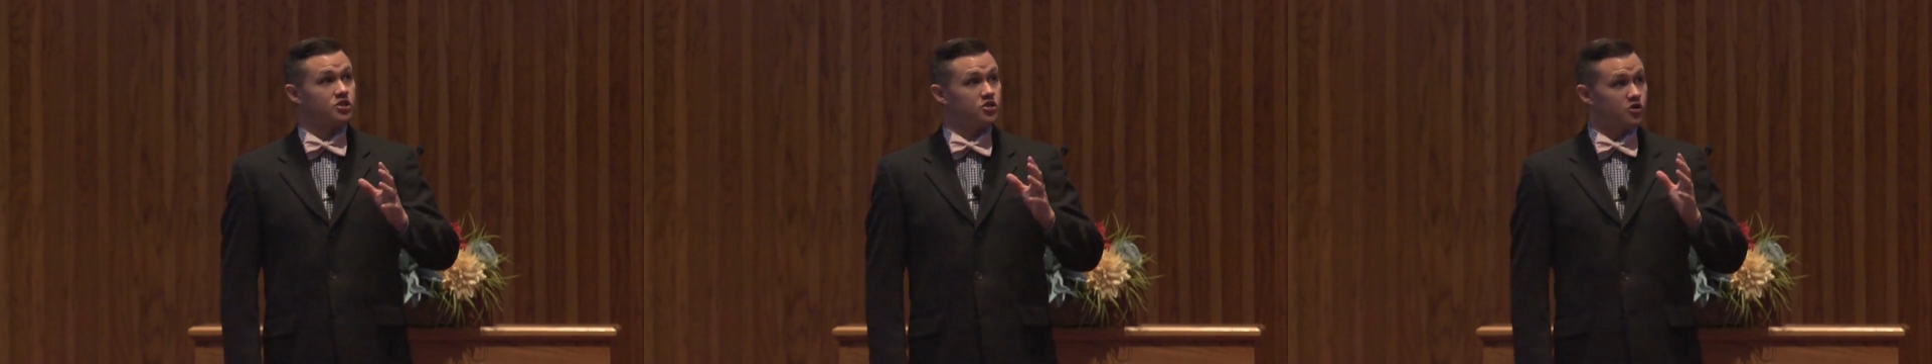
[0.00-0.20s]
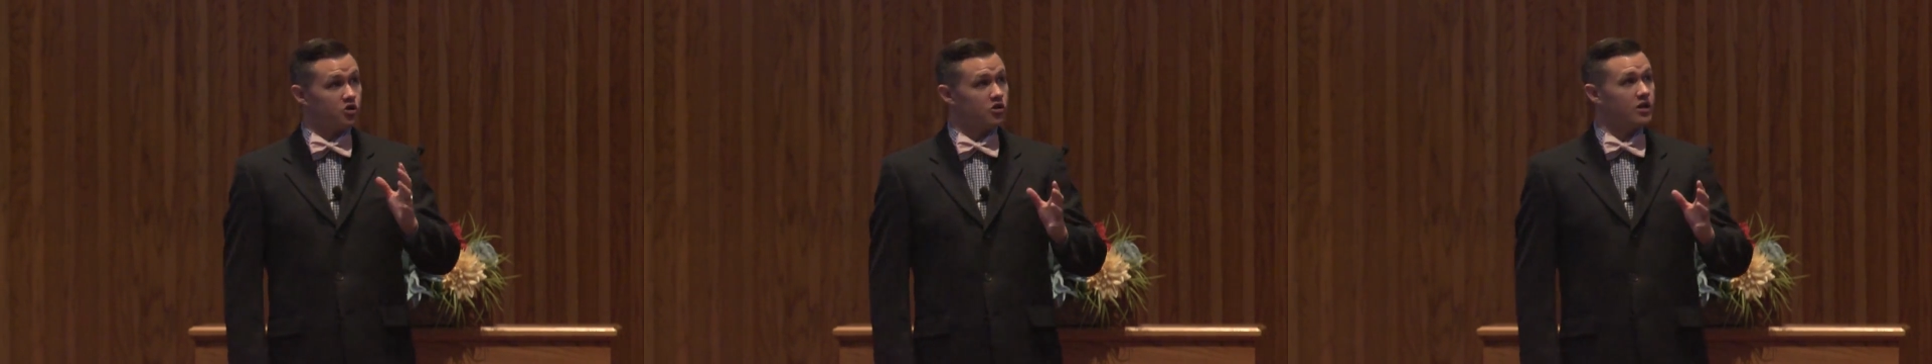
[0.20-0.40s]

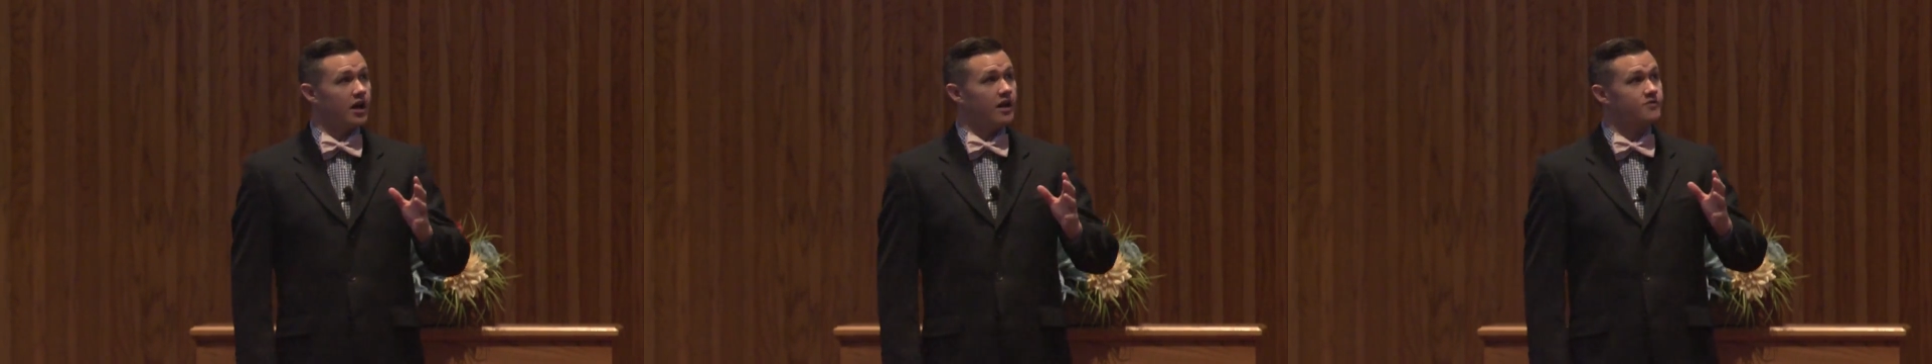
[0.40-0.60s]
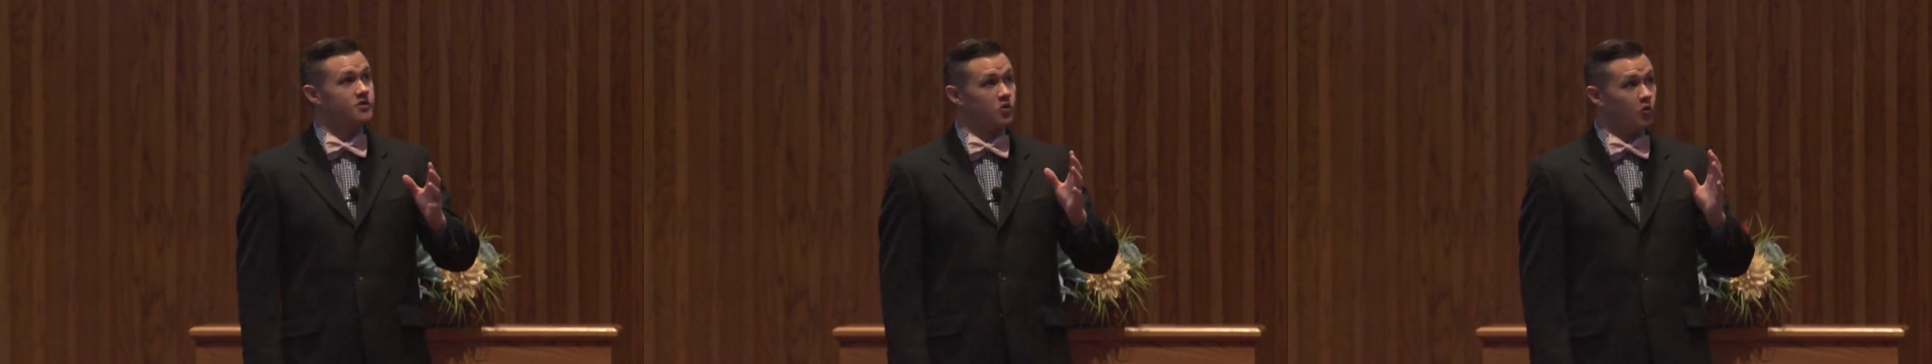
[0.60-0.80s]
in your
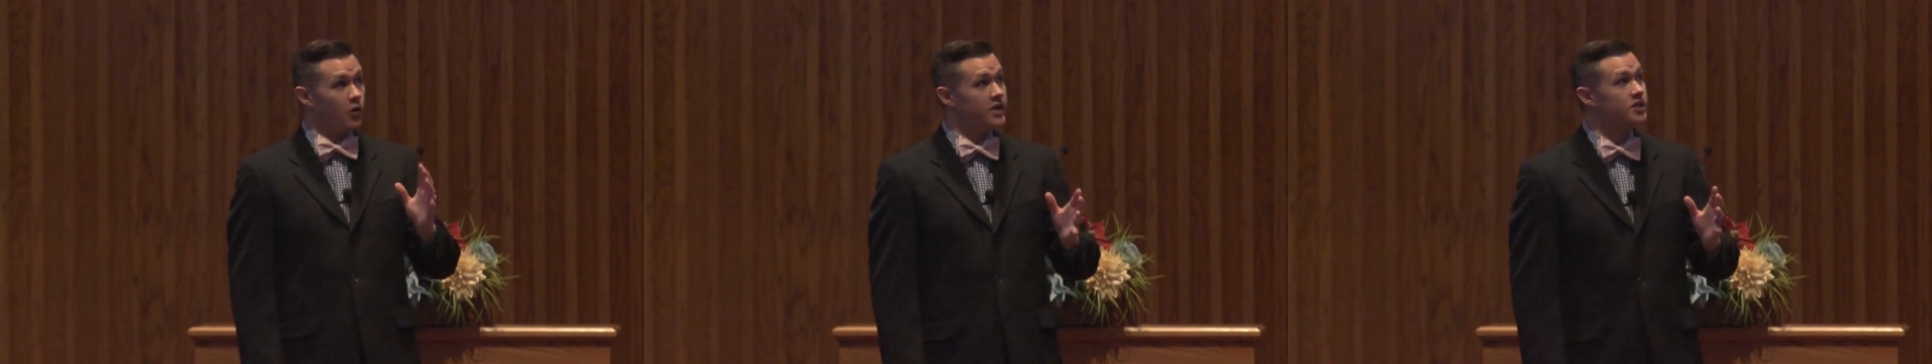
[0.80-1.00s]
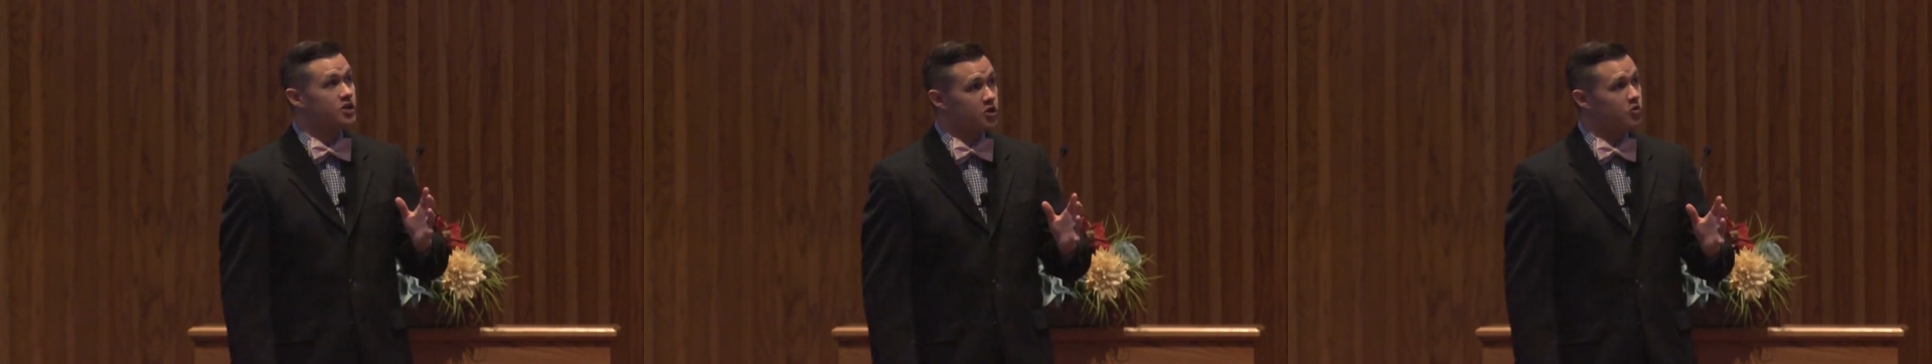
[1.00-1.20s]
life to
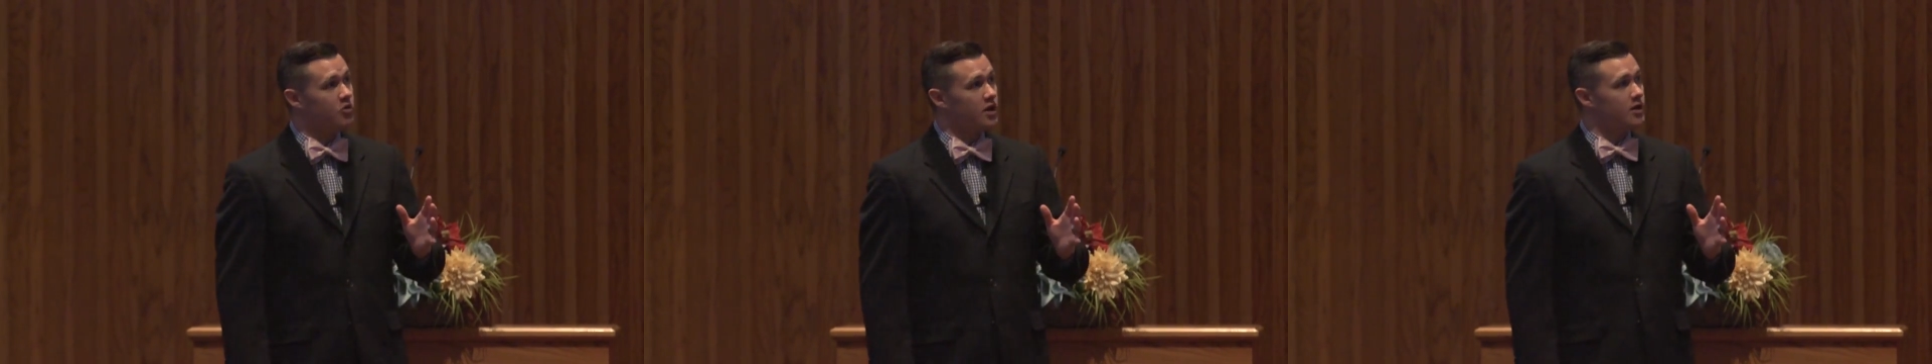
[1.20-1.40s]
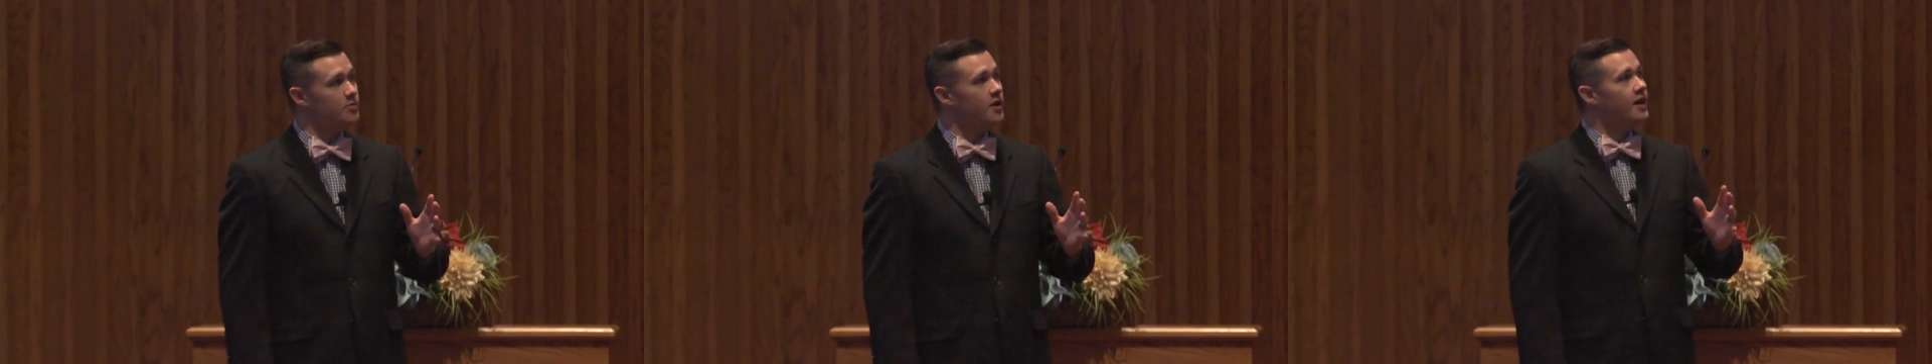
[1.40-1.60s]
wake you
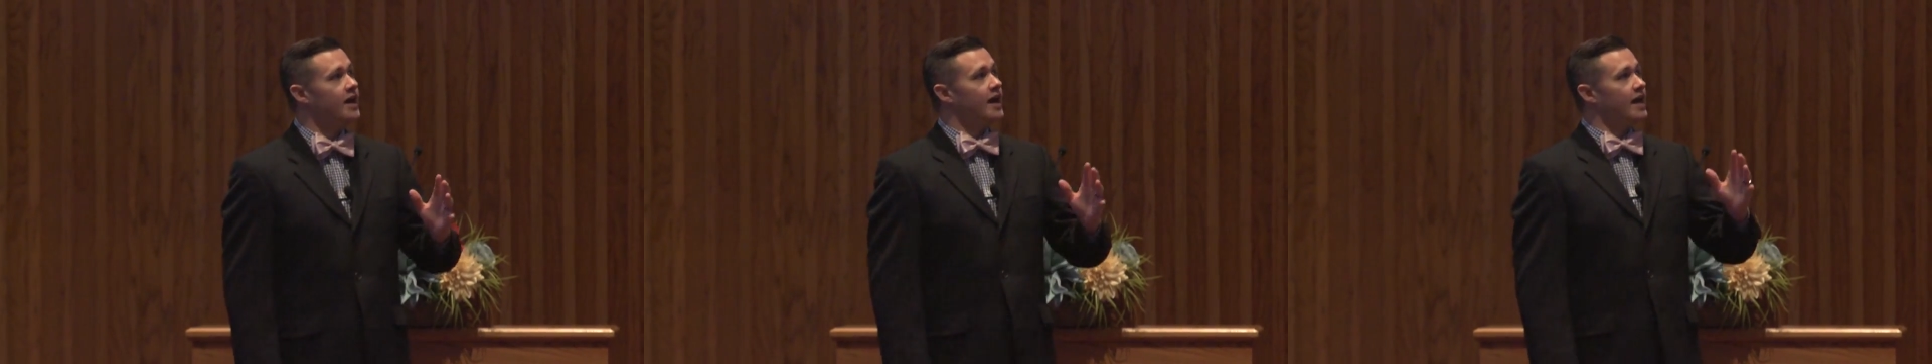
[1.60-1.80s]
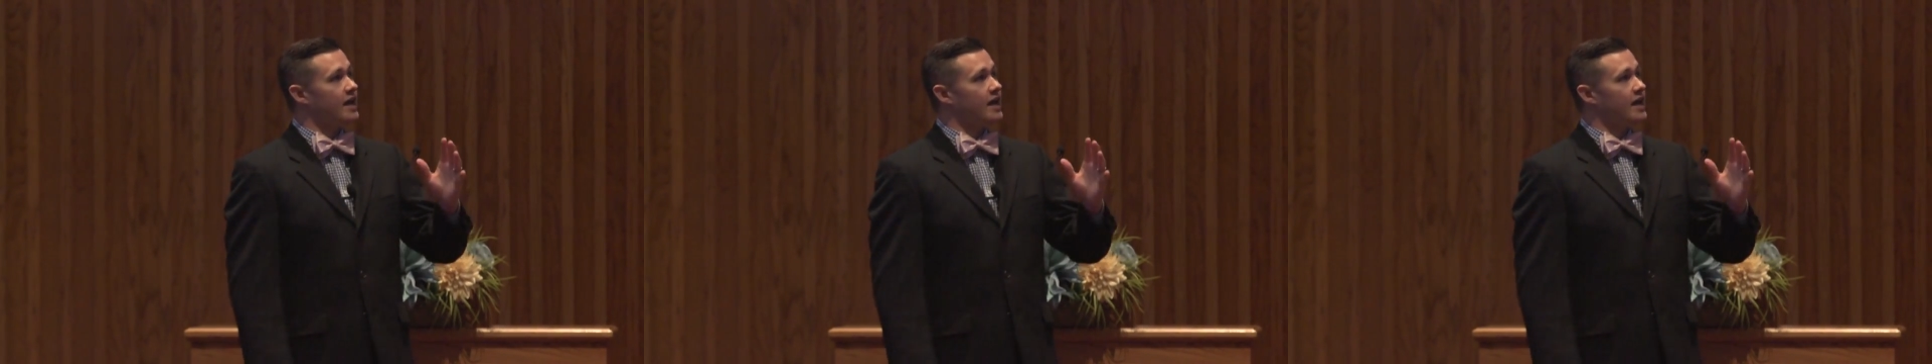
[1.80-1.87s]
up